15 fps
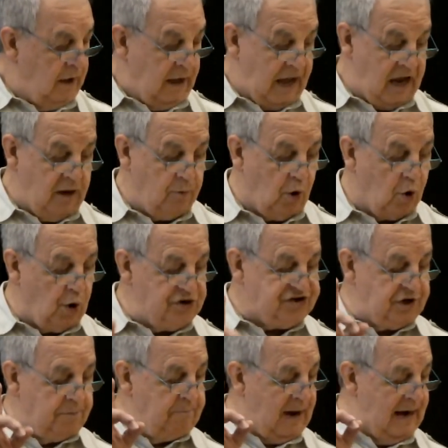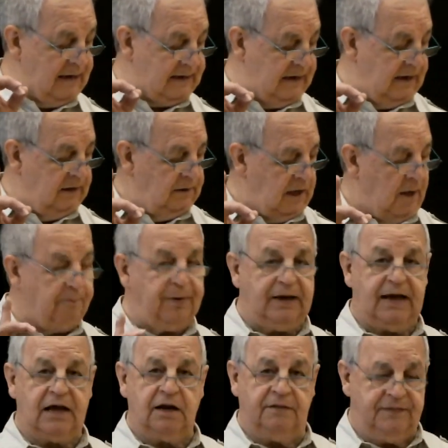Anyway, Wojciech Malka up
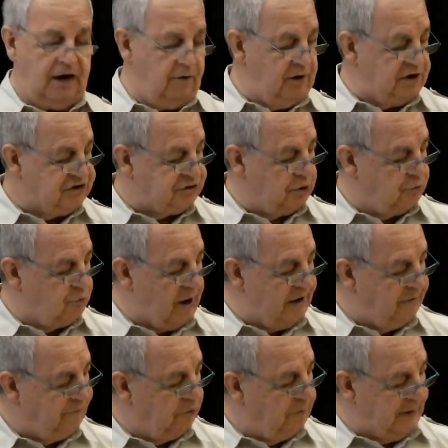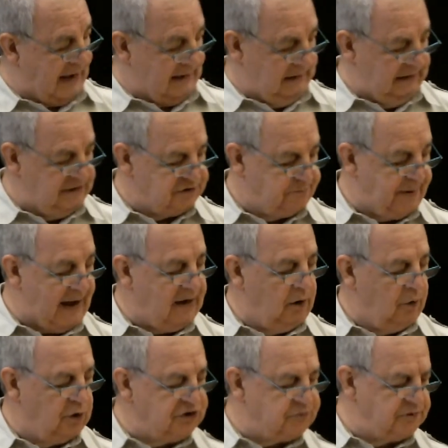again, and there he stood ready for battle. His battle
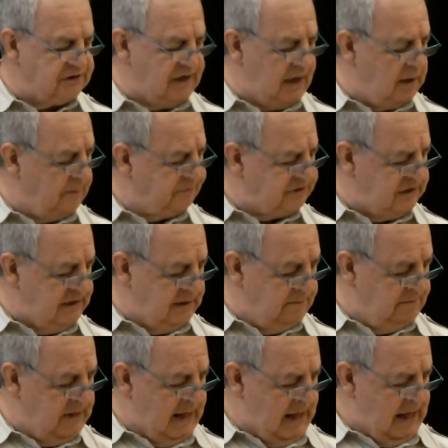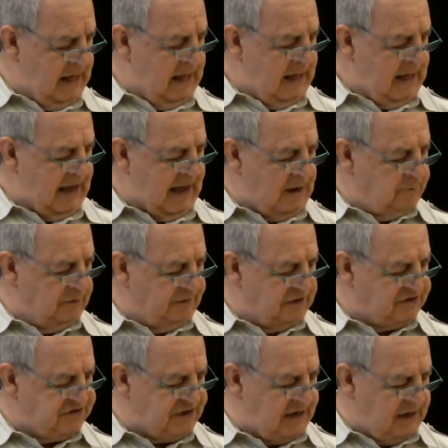horse was led up to him, and with a
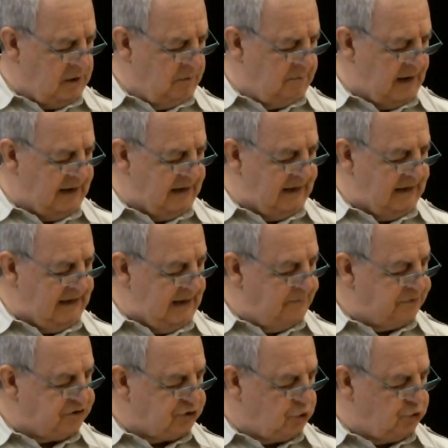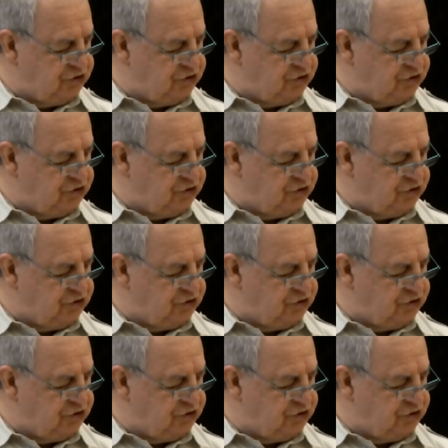single mighty leap, he's